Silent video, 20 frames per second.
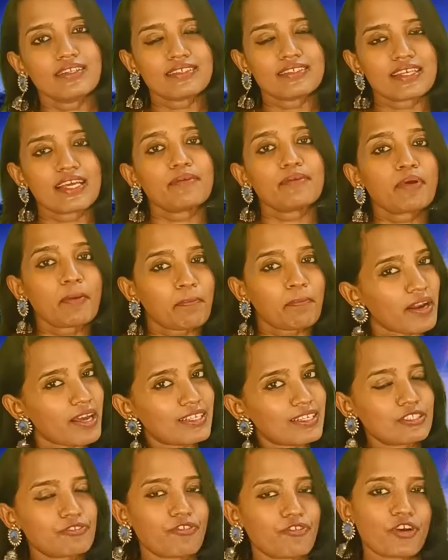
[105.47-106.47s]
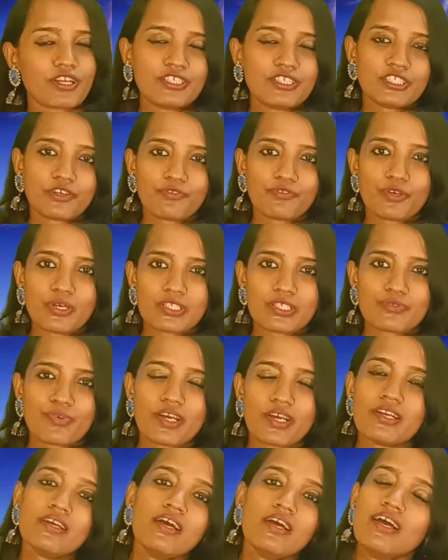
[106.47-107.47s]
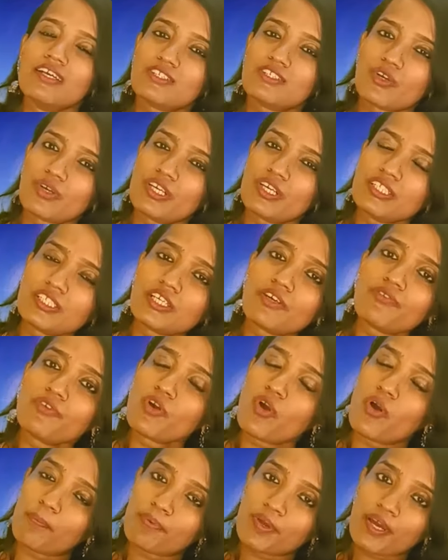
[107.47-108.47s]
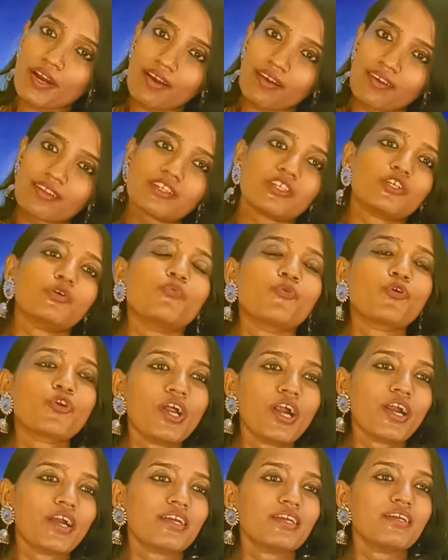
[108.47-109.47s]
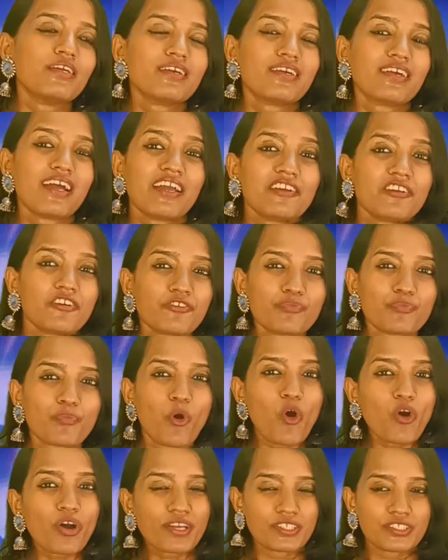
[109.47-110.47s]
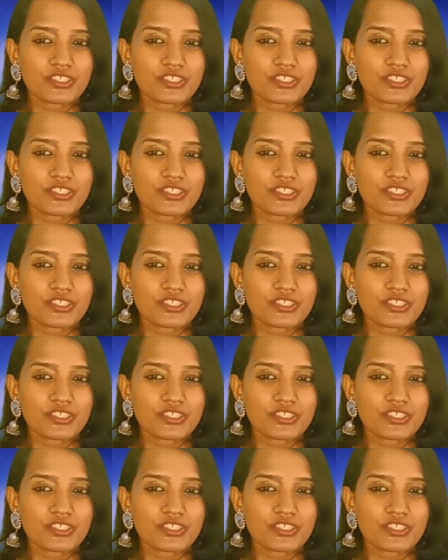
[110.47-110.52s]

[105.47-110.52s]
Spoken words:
The same applies for interview as well. So interview appear aagradhukku munnadi kind of mock